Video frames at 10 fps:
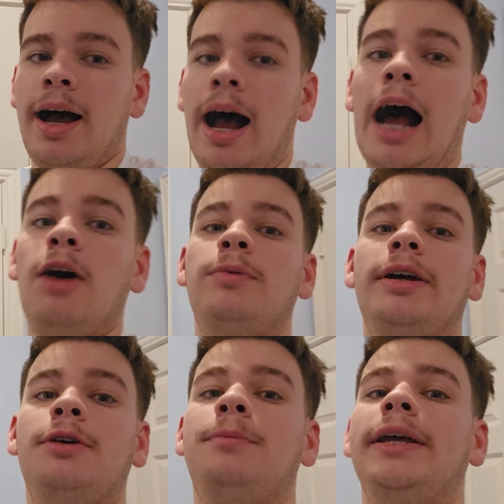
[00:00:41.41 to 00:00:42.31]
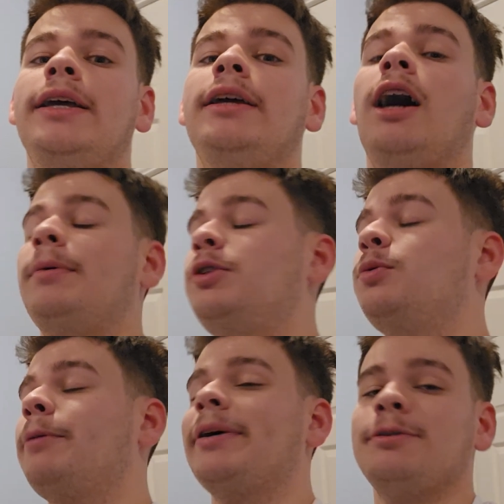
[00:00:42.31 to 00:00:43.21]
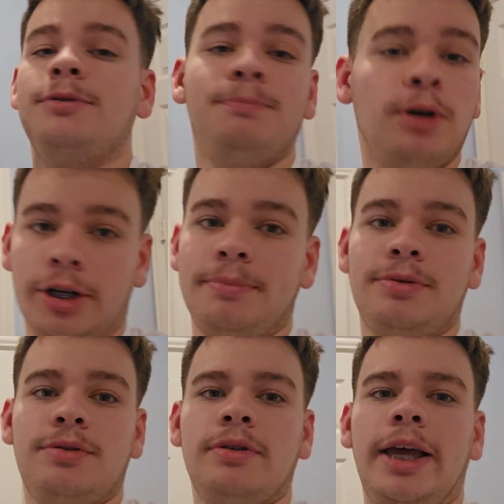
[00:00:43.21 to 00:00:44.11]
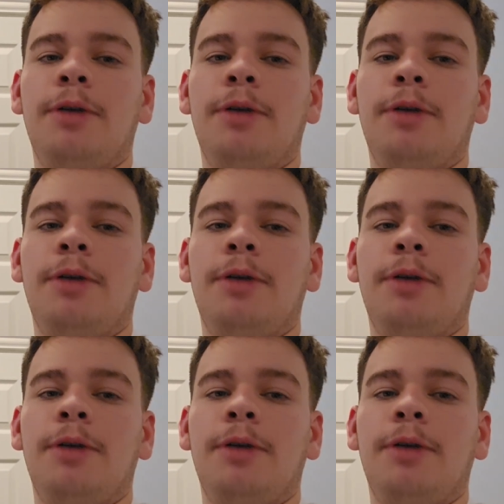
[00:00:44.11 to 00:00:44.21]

I'll it'll be I'll be doing a bunch of push-ups.